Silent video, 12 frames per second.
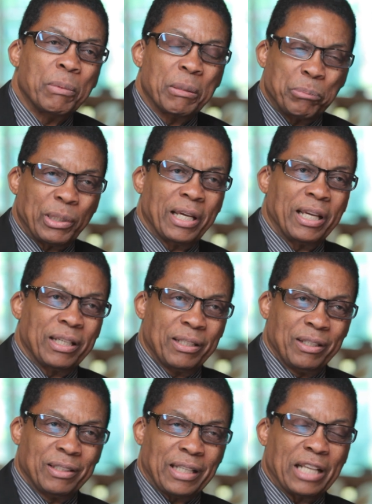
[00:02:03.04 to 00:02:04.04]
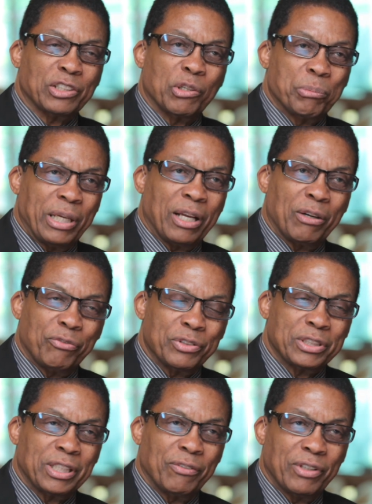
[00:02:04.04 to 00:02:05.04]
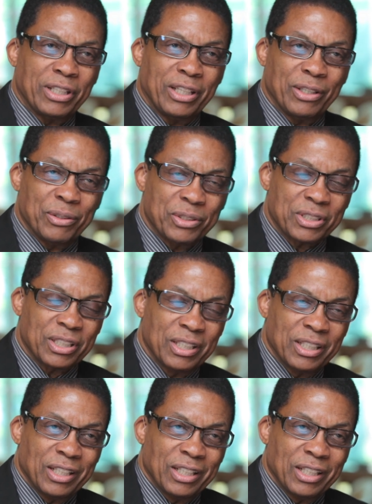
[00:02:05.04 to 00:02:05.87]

been playing classical piano for 7 years,